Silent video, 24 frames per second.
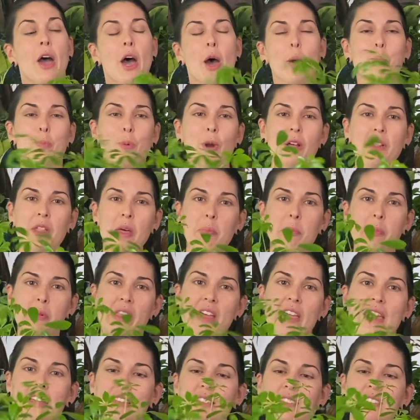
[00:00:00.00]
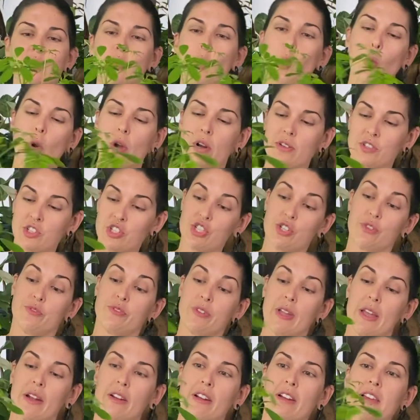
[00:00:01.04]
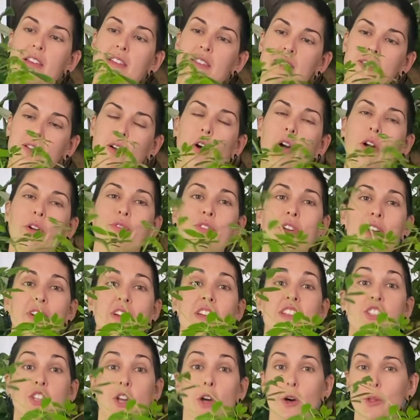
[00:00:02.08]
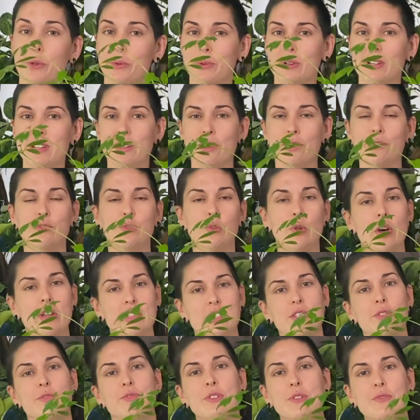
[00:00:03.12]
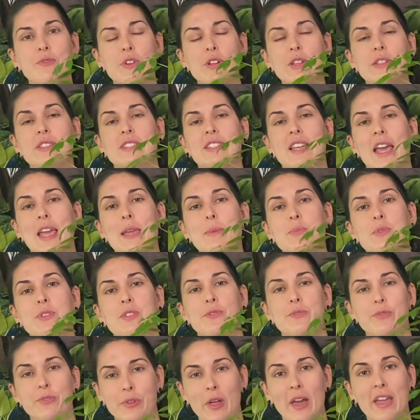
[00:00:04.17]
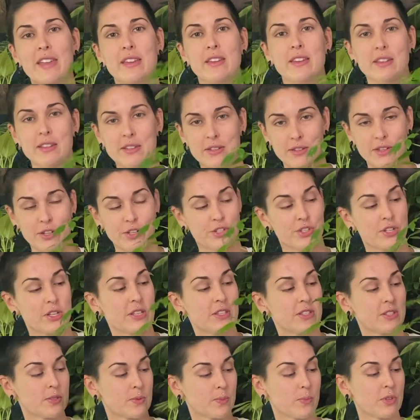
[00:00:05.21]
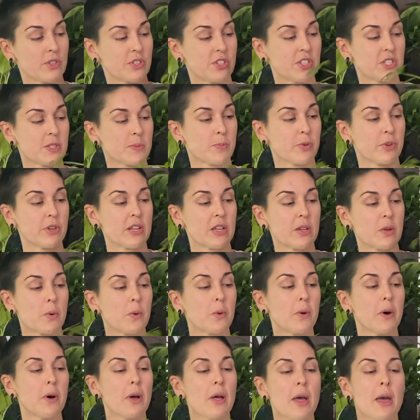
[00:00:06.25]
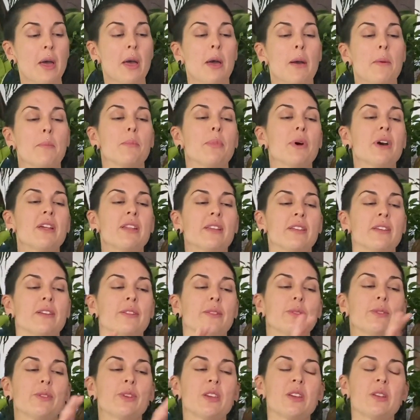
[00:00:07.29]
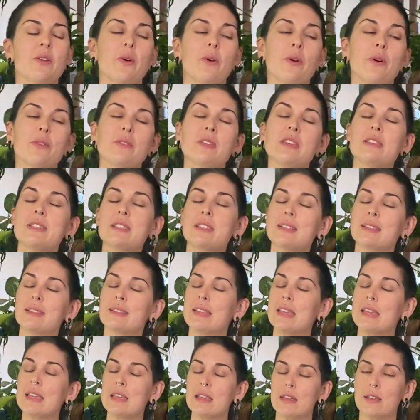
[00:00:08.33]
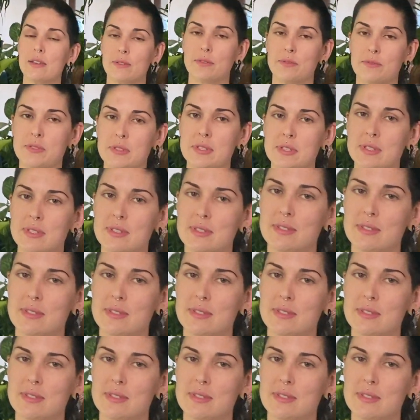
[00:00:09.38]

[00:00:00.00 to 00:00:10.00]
umbrella plants or scheffleras are very tolerant of lots of different types of light conditions, which is pretty cool. But look at all these leaves.